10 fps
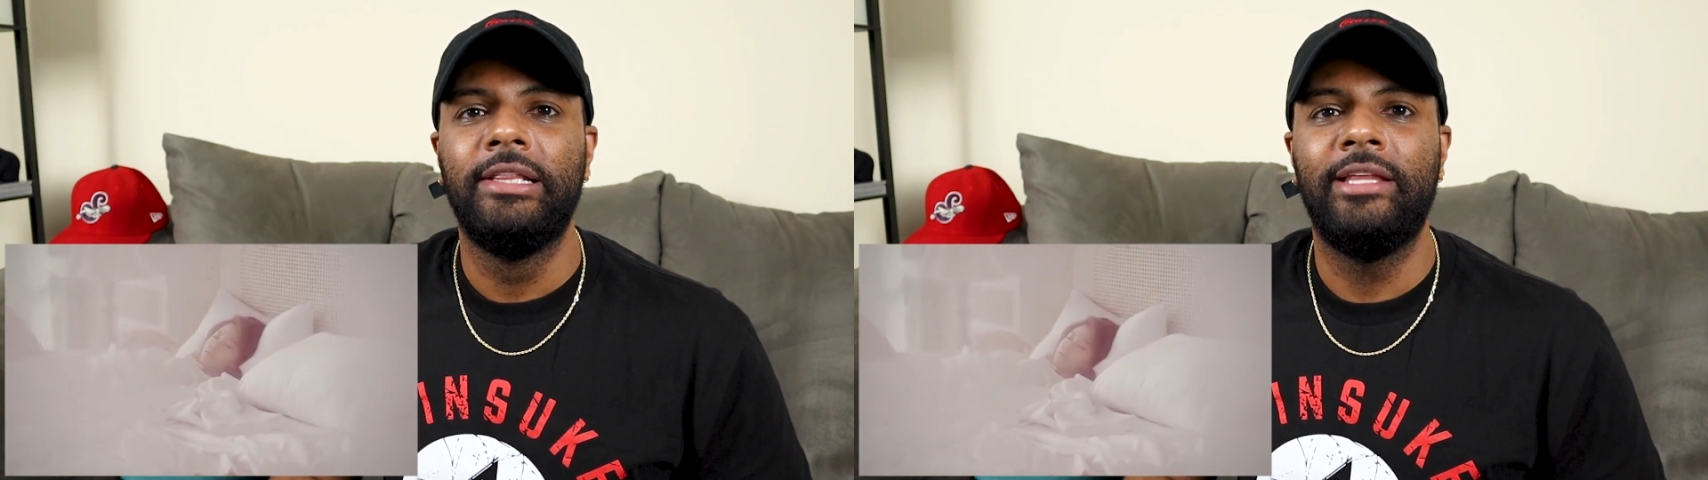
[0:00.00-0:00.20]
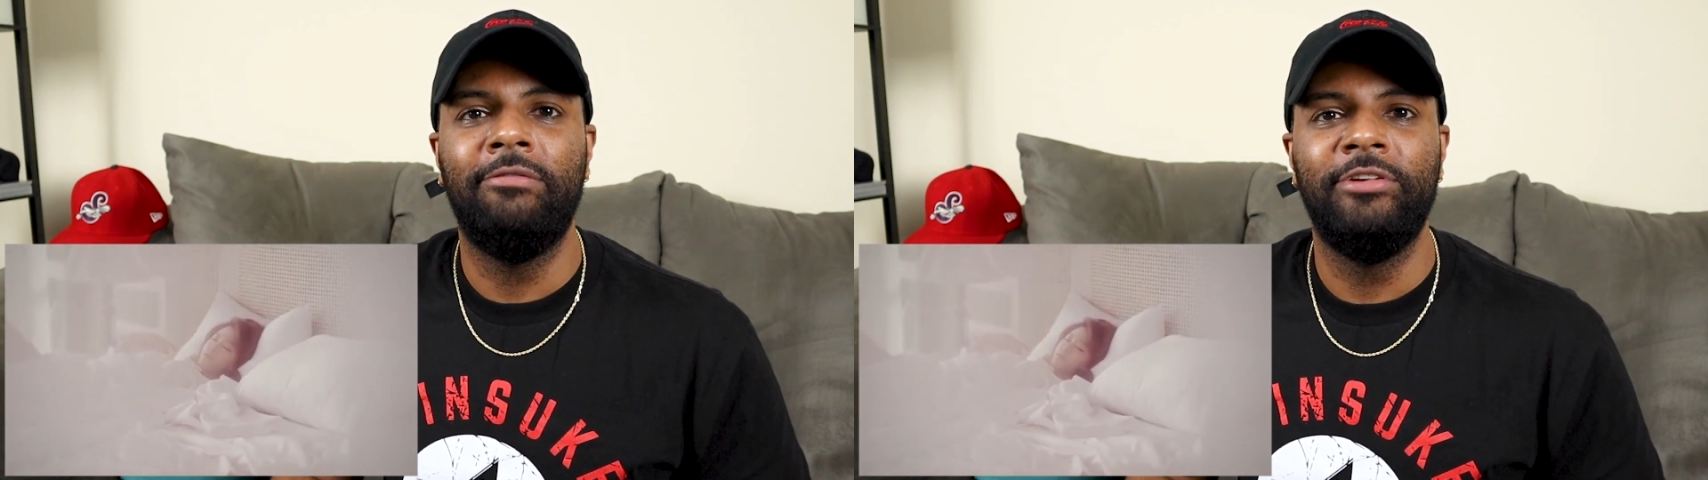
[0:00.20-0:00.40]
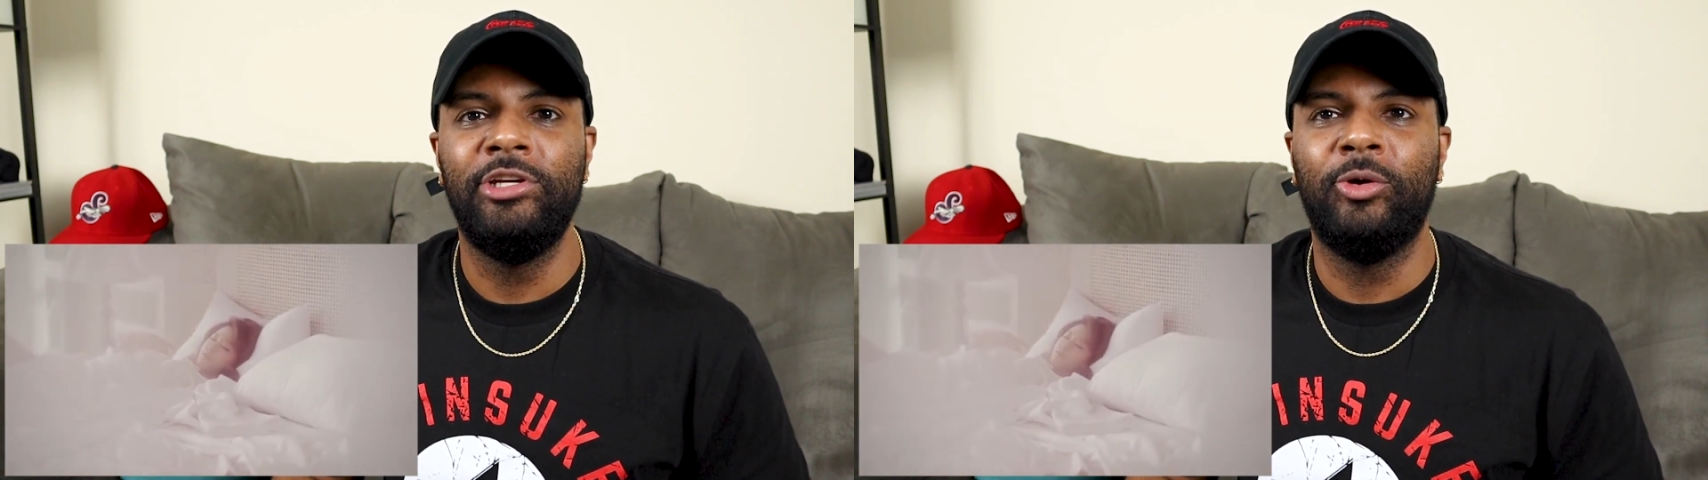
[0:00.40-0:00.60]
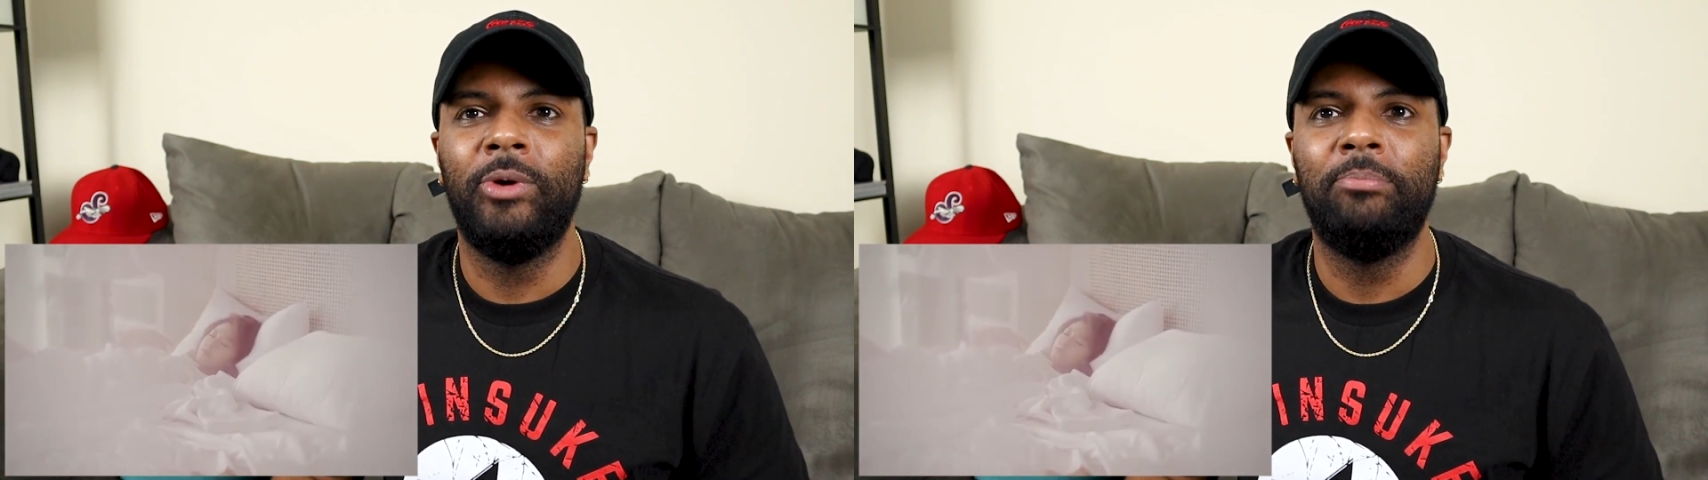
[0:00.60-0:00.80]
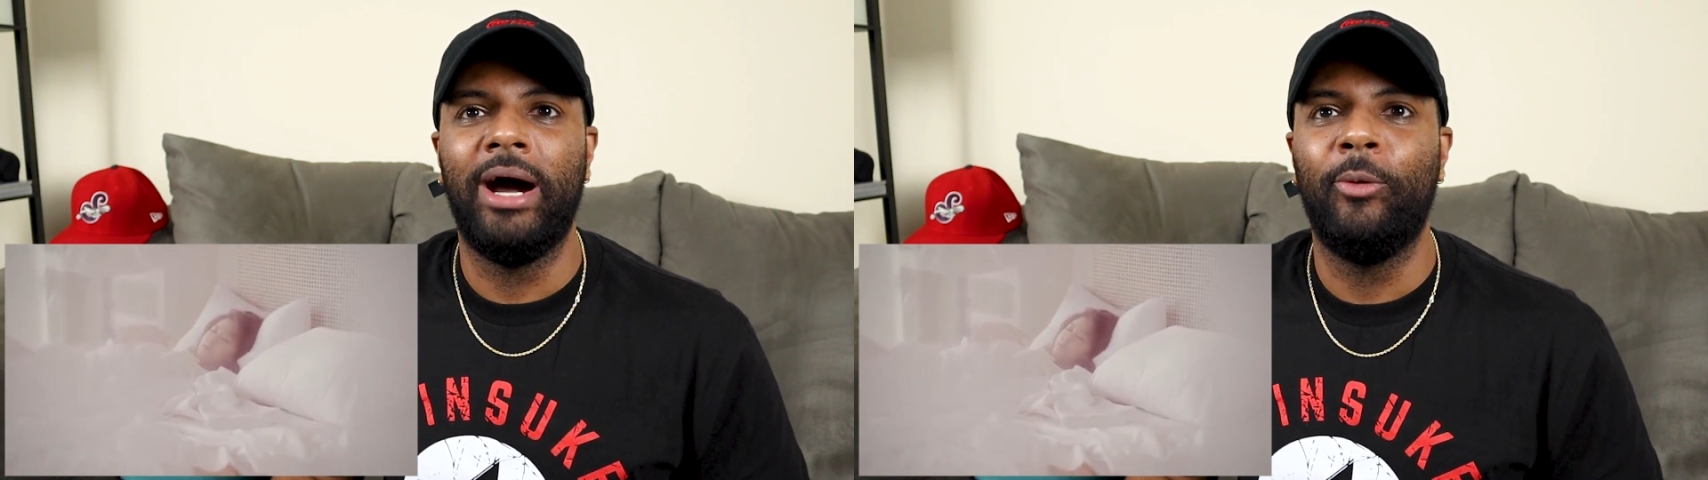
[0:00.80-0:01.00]
That video
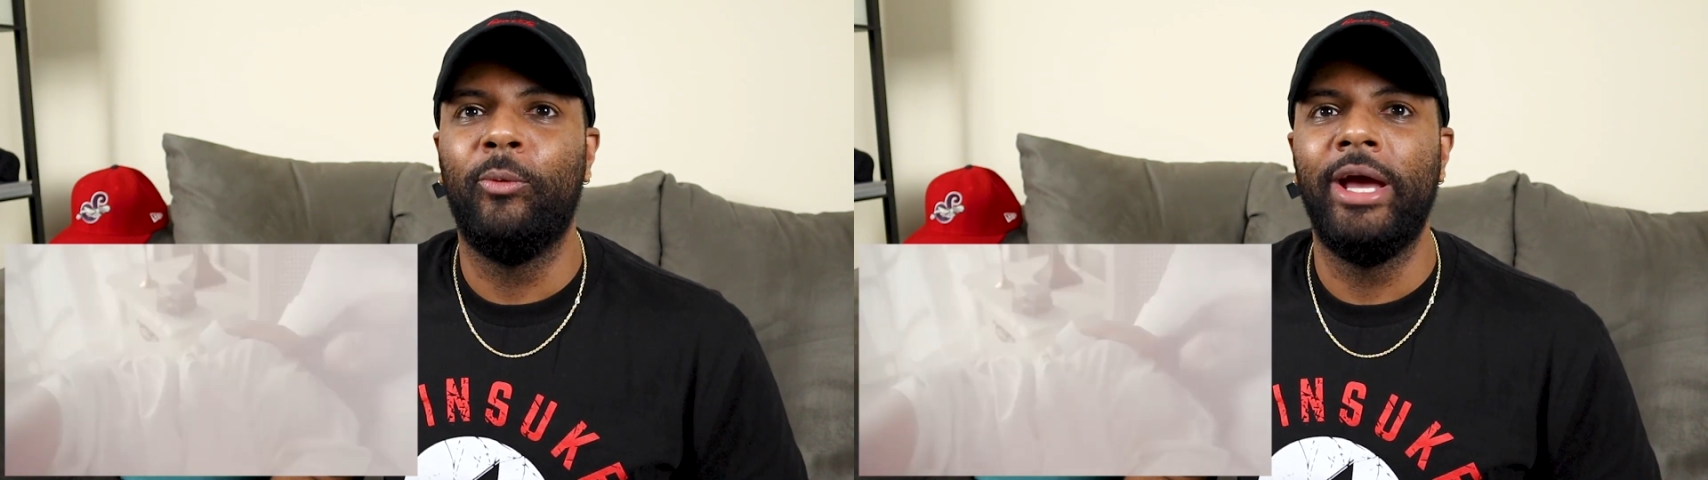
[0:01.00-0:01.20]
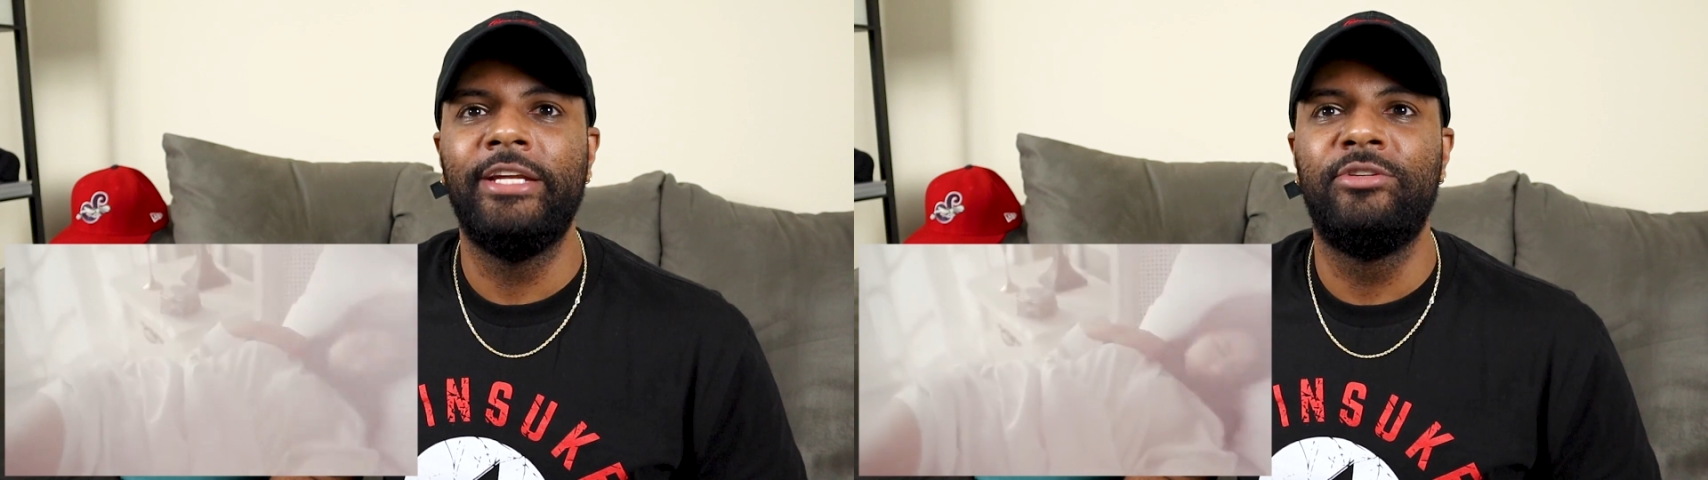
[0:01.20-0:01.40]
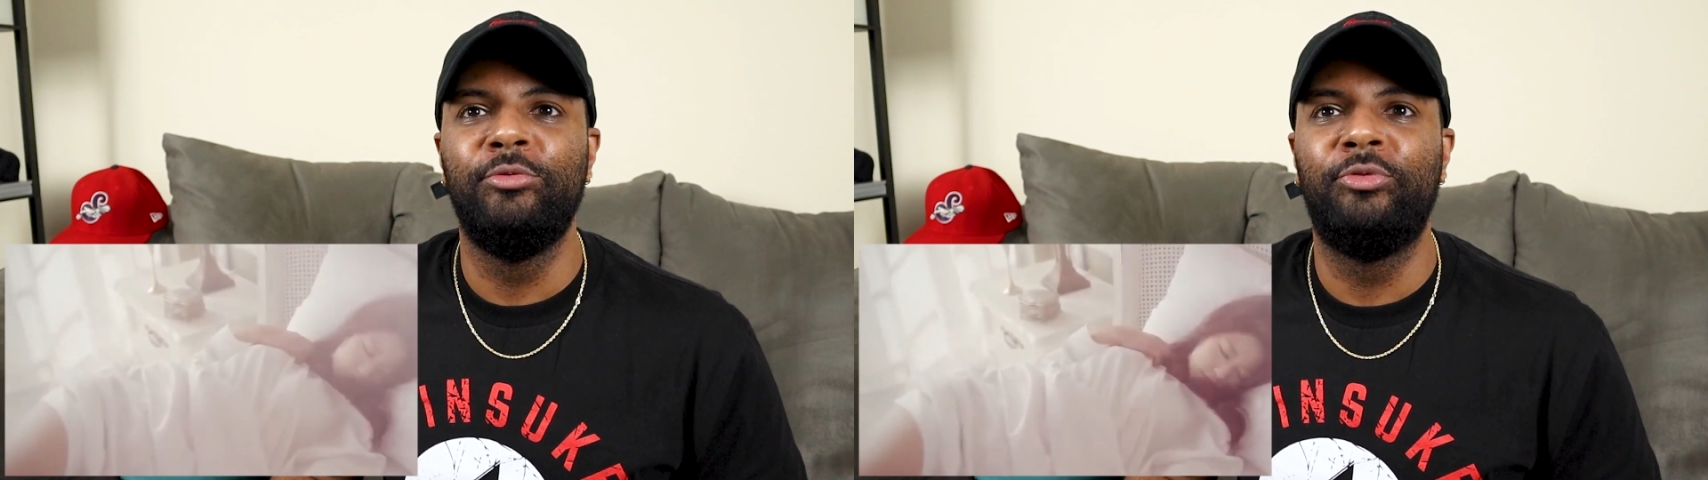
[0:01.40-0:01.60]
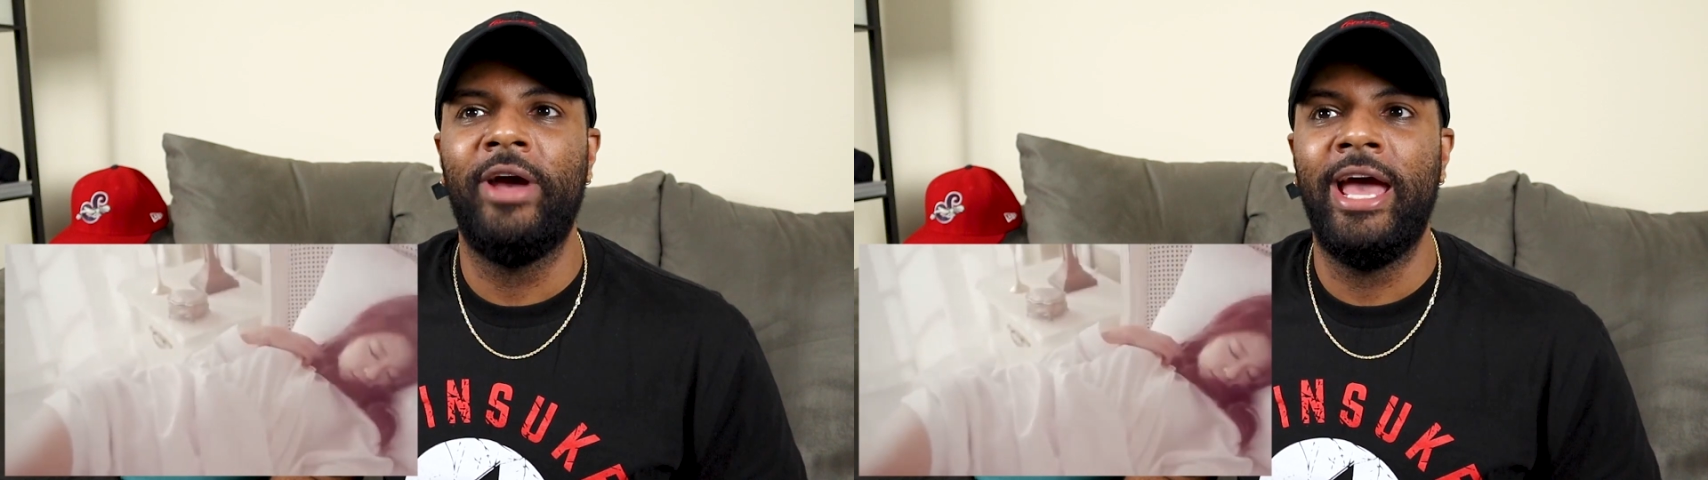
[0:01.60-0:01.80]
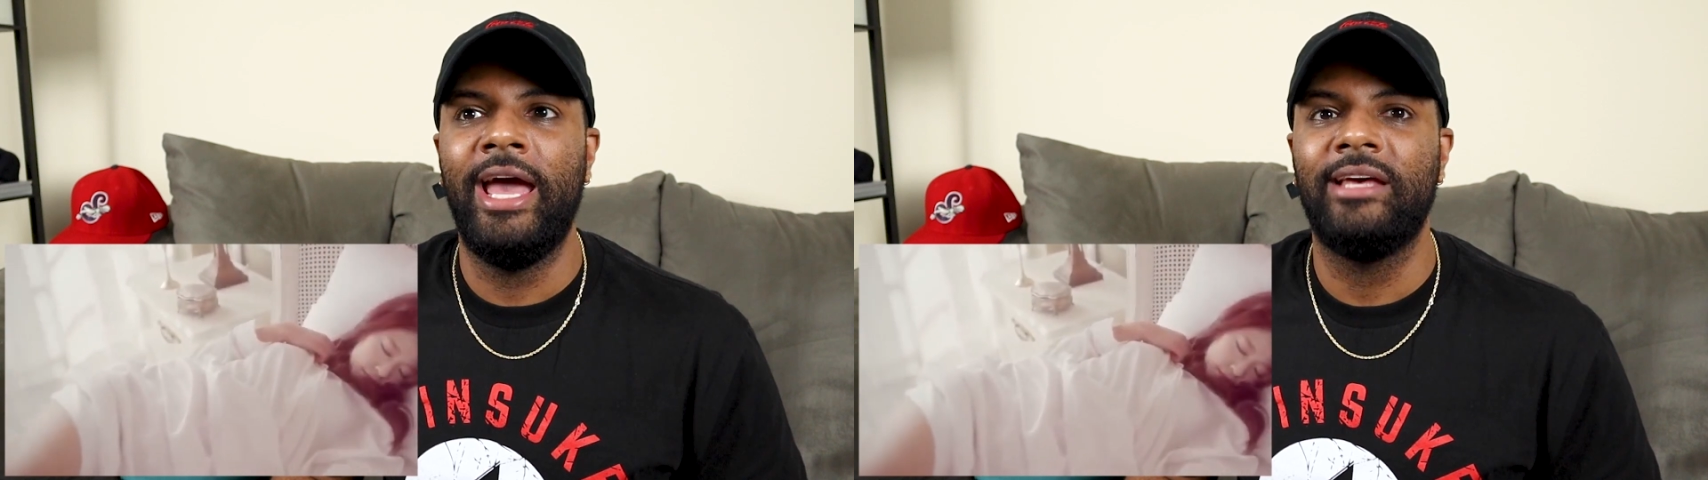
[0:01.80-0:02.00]
went by way too
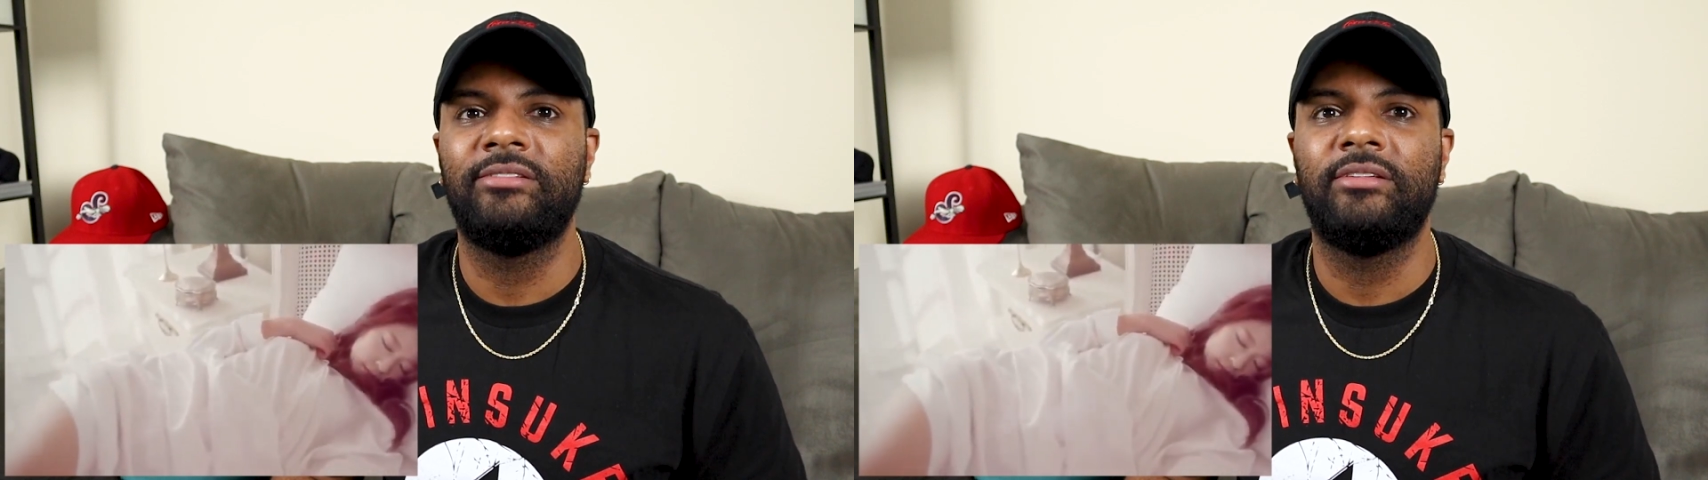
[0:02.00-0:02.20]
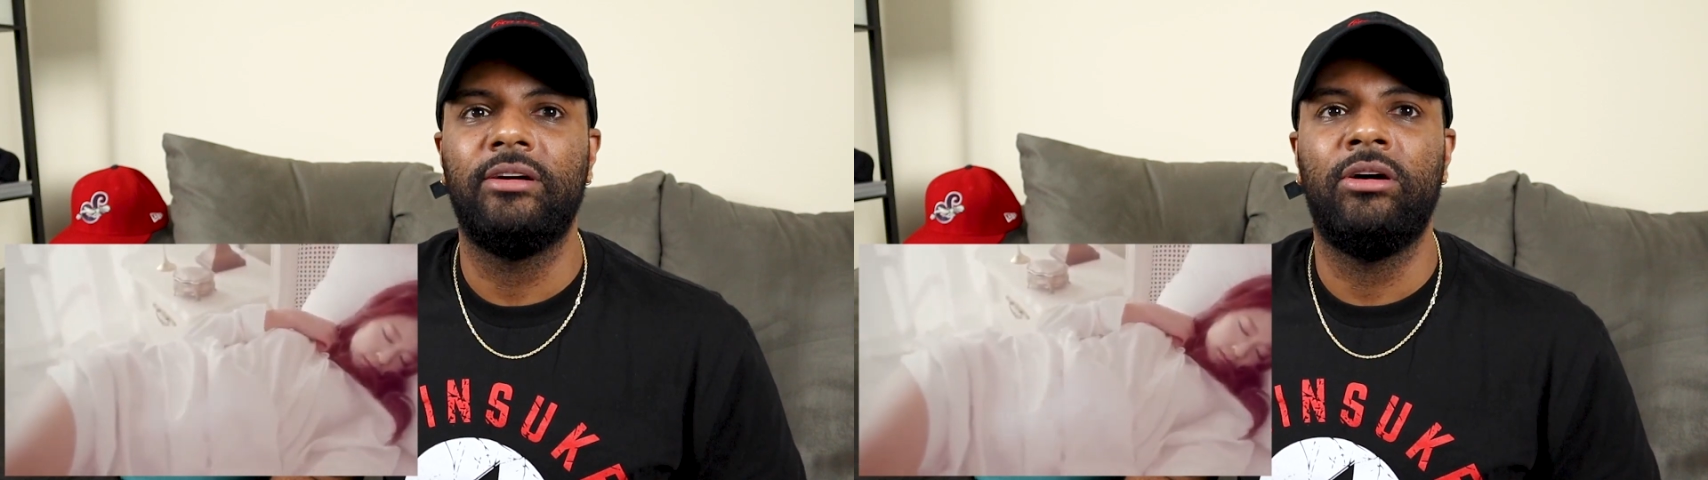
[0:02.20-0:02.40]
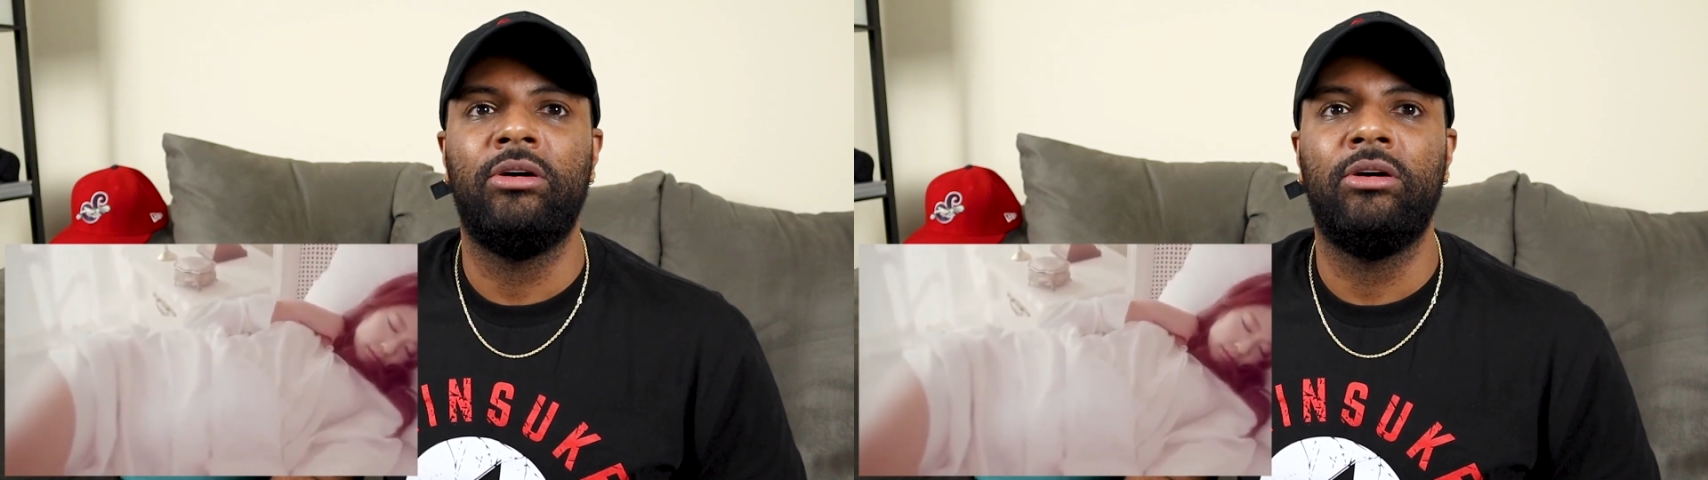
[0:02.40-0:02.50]
fast.